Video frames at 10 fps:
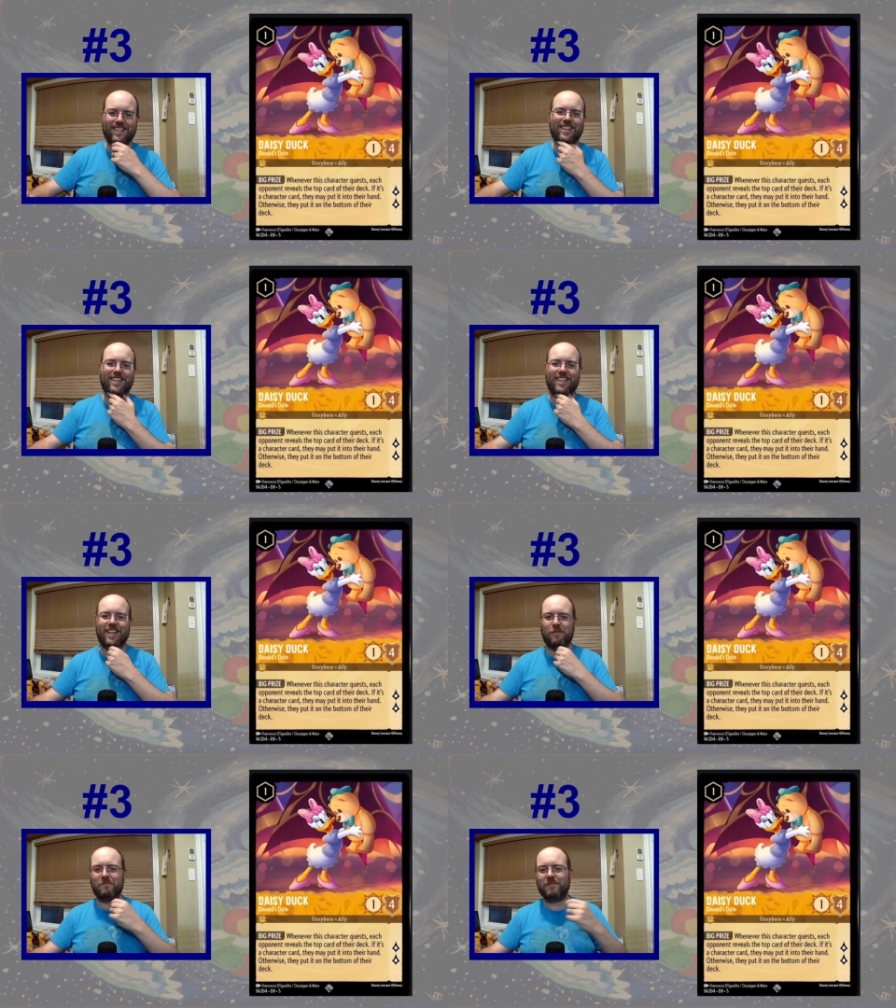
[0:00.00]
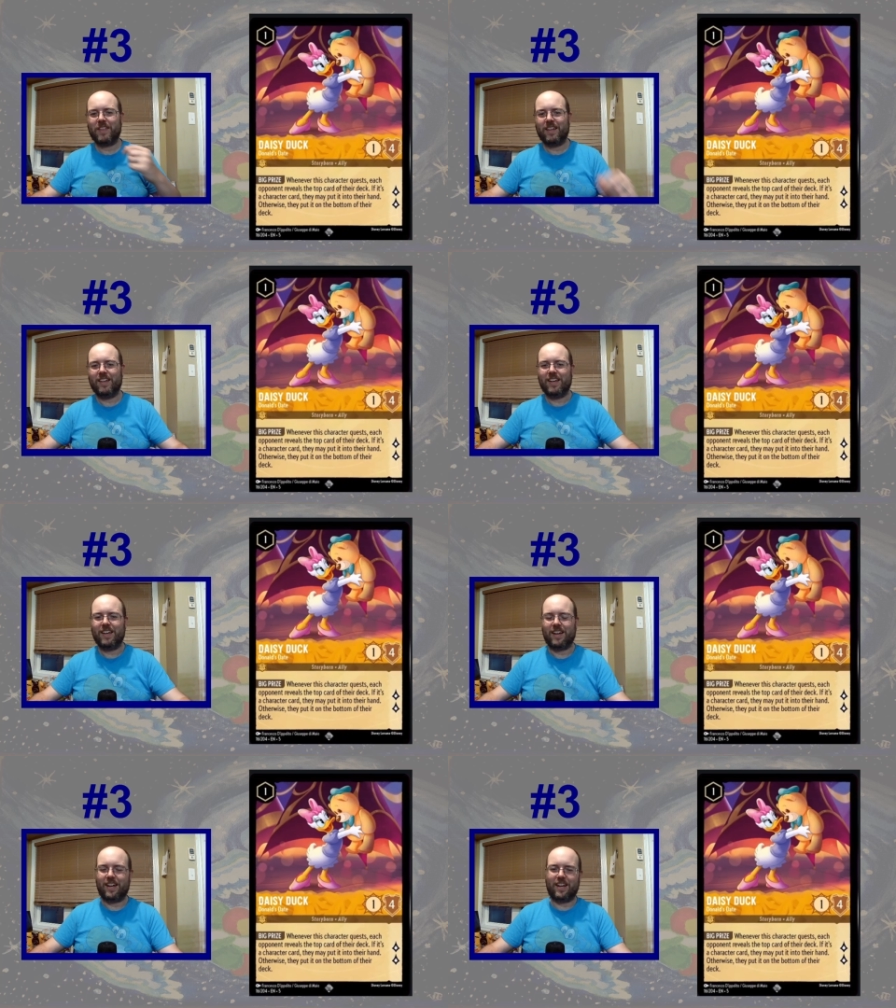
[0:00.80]
yep,
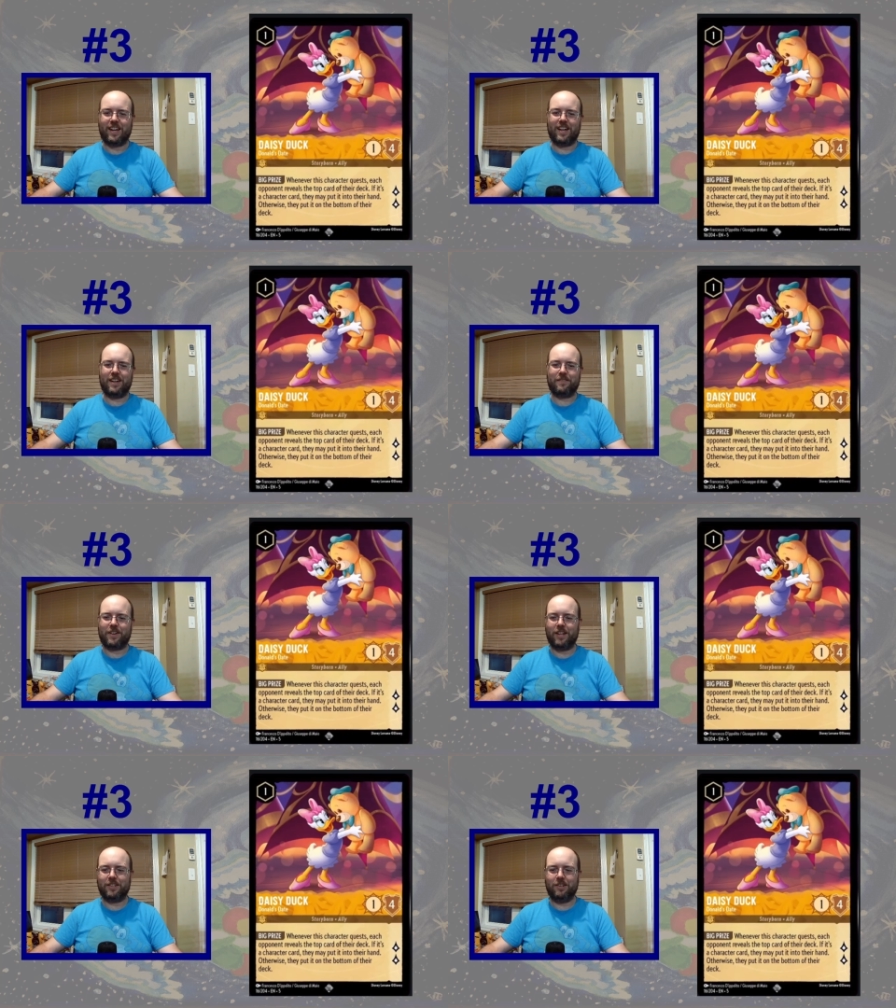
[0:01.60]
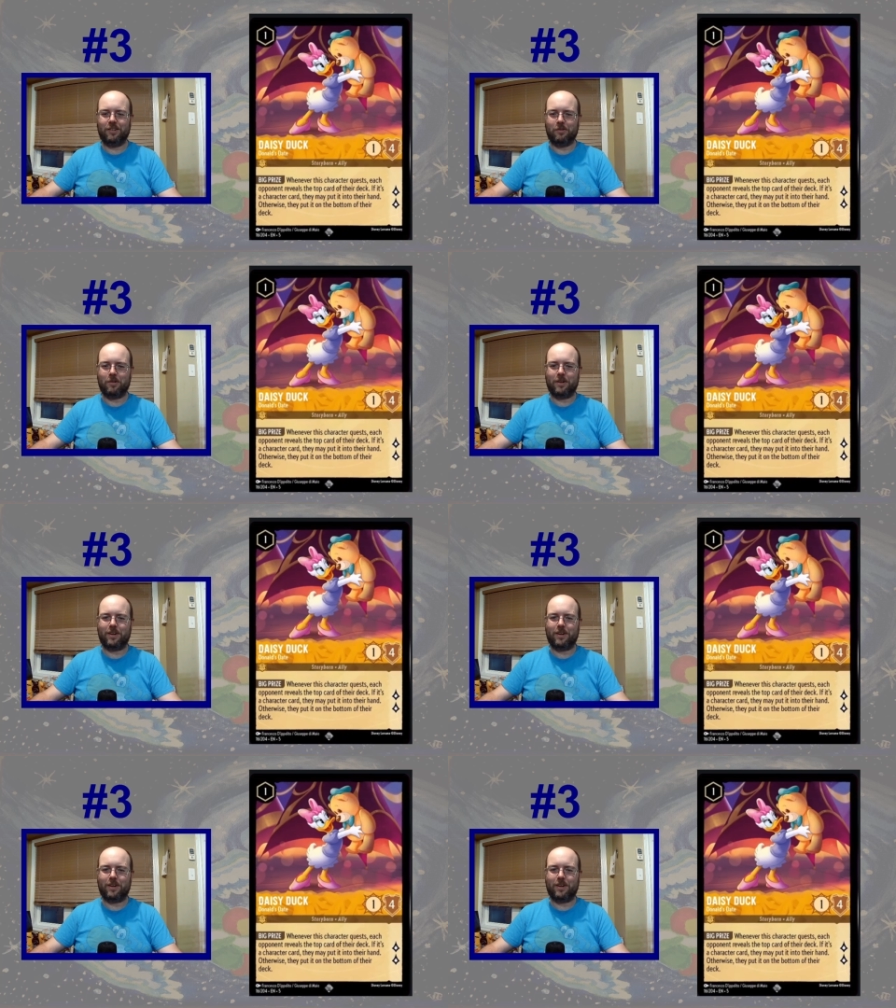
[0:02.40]
I've got the lore.